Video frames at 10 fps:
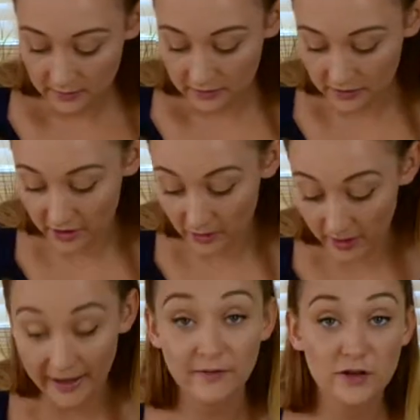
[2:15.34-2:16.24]
So
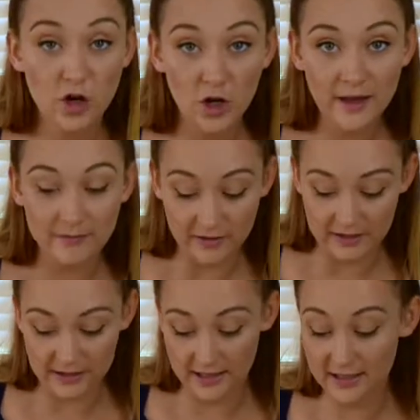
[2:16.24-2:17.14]
I have got that
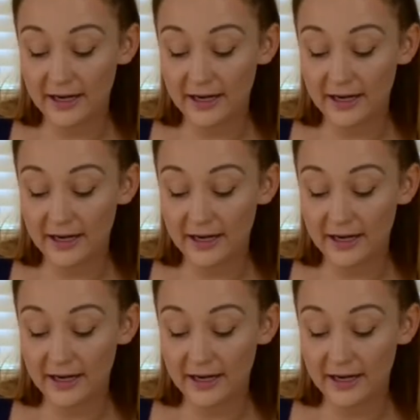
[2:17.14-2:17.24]
ready.